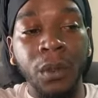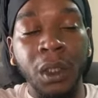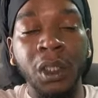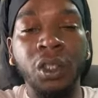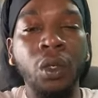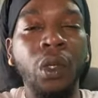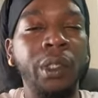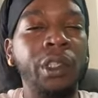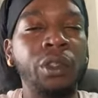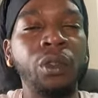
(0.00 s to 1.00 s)
is going
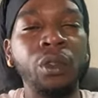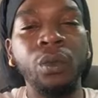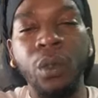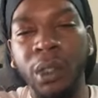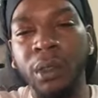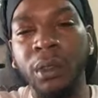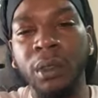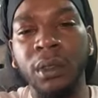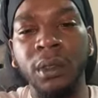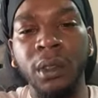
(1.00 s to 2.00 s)
to do you wonders
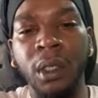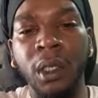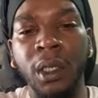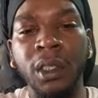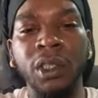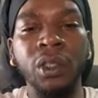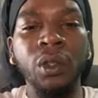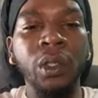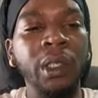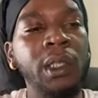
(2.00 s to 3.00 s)
is
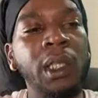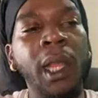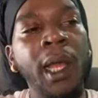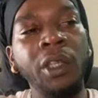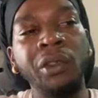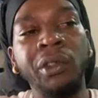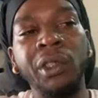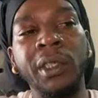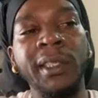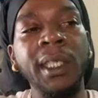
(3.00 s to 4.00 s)
going to allow you to
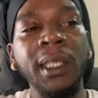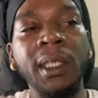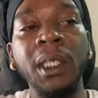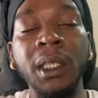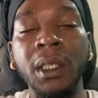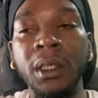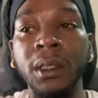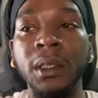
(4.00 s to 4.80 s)
see things